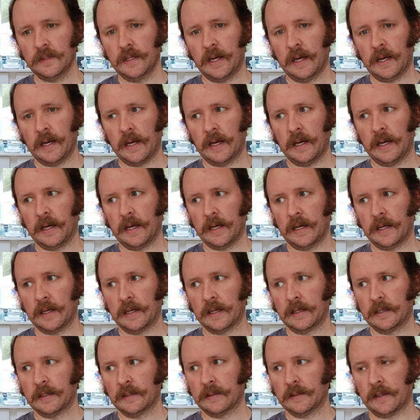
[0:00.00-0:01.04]

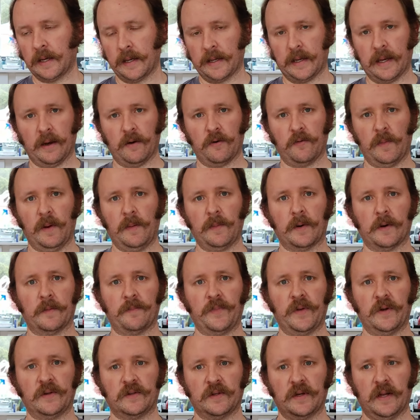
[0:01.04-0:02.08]
I can't remember.
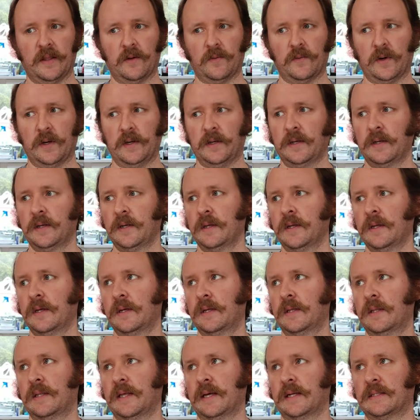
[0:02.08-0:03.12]
There's another one
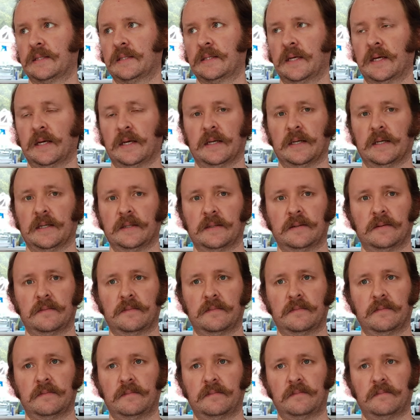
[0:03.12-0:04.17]
that's
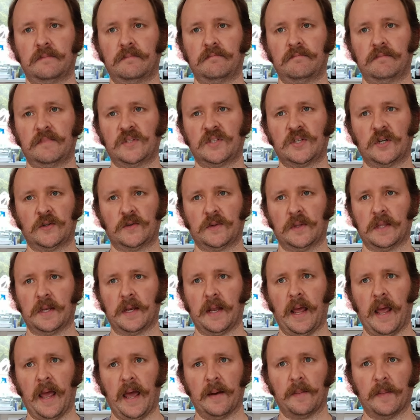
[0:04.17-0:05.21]
starts with an
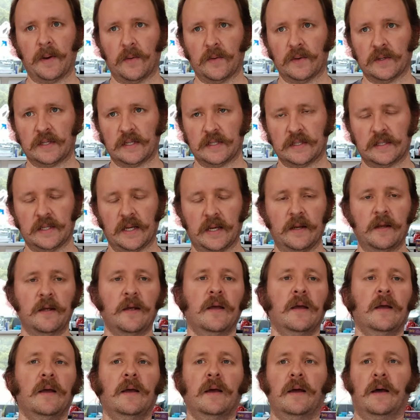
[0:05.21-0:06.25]
M, I want to say.
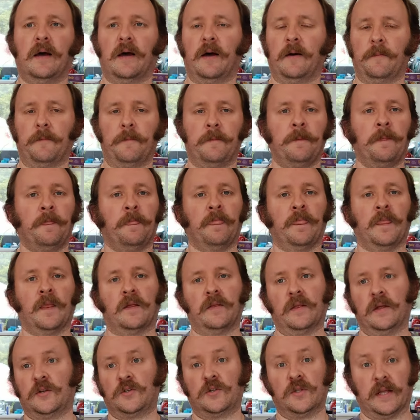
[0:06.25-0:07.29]

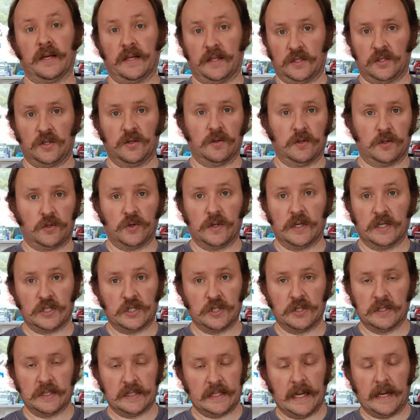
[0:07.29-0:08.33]
The
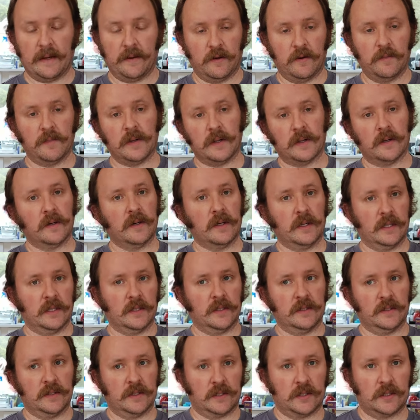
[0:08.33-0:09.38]
traditional Italian beer
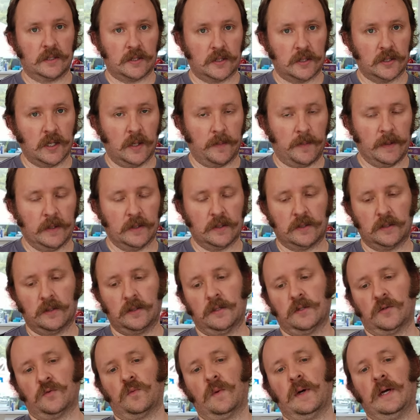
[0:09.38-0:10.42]
is a Pilsner
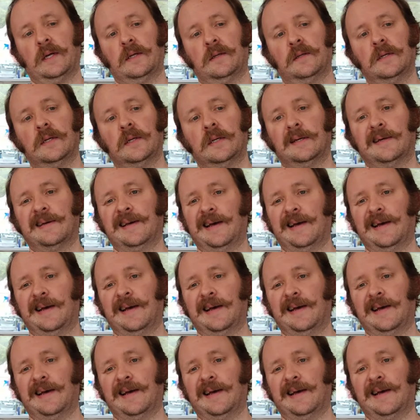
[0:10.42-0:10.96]
as well.